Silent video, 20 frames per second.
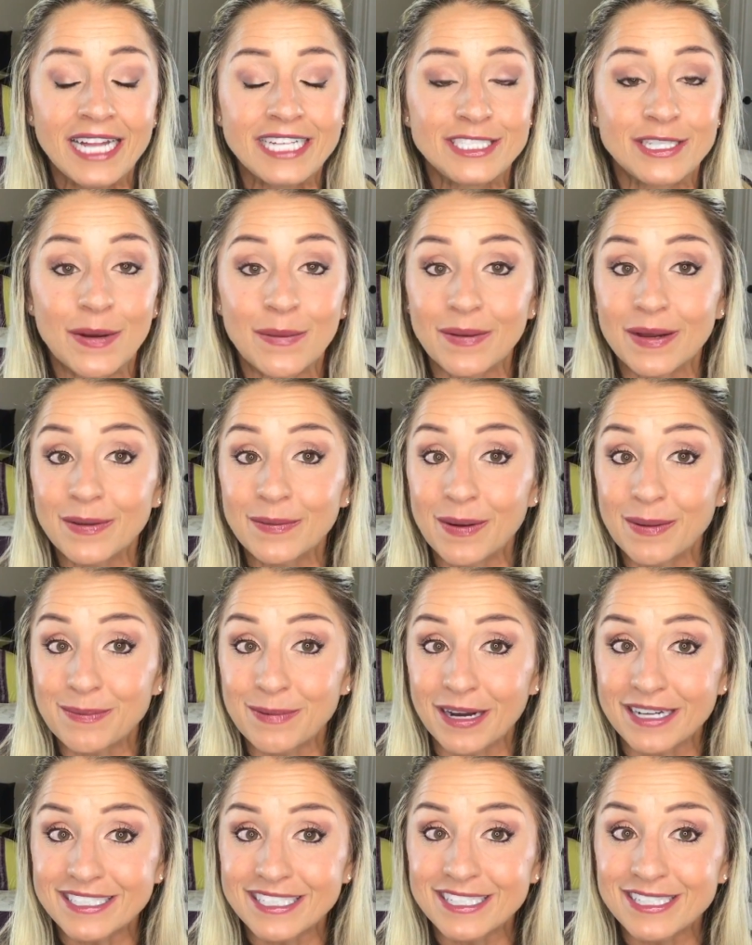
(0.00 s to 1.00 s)
knowing what
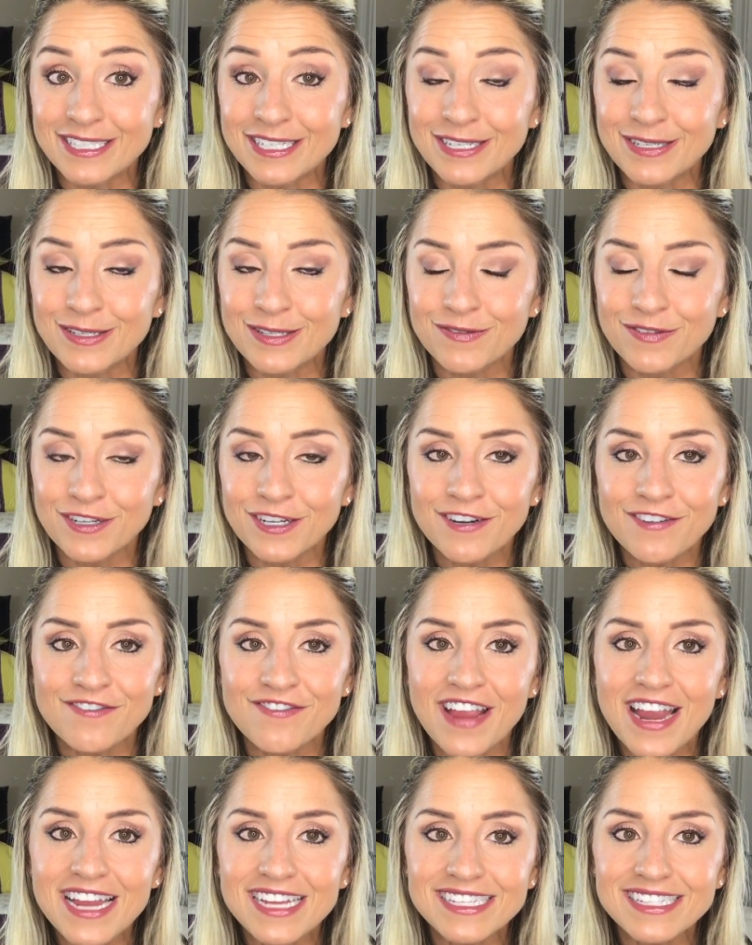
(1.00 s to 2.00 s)
brushes to use for your
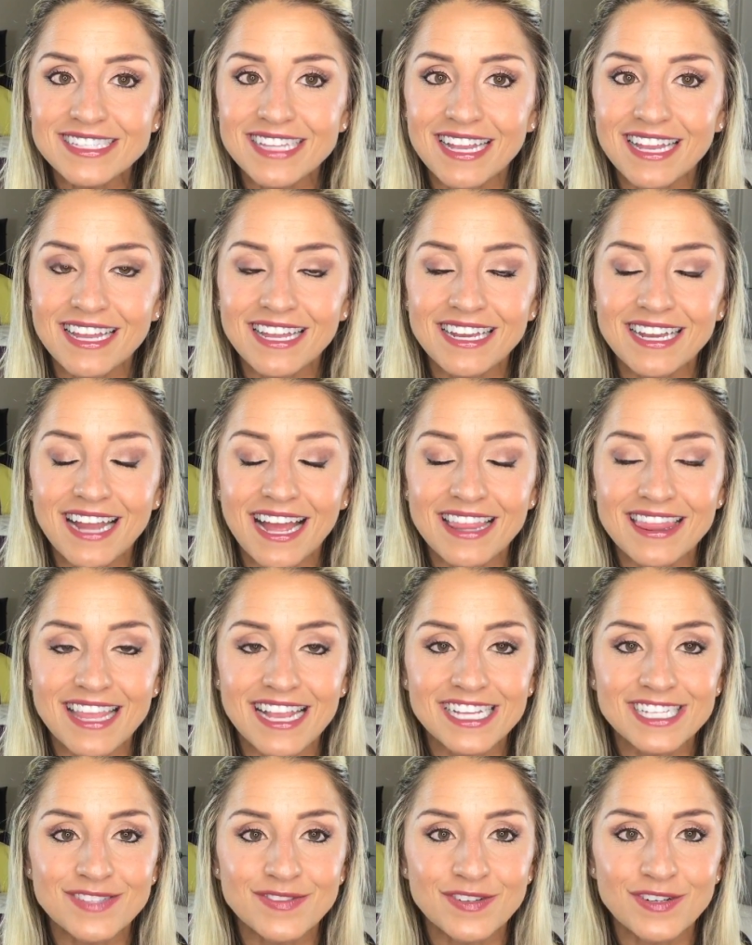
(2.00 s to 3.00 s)
face, and
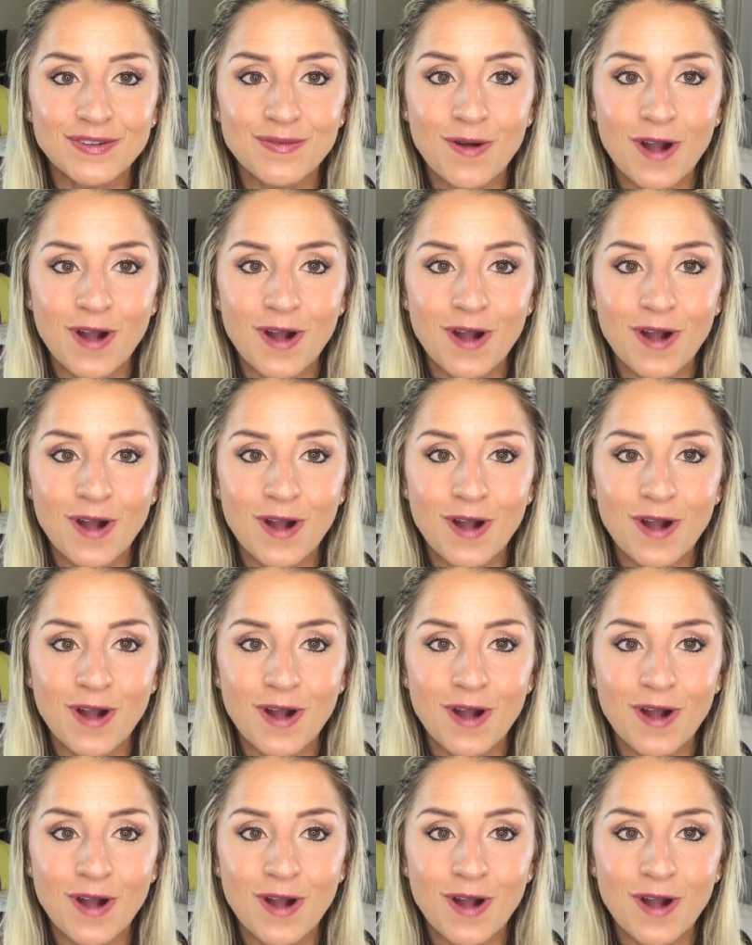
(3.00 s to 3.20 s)
thanks for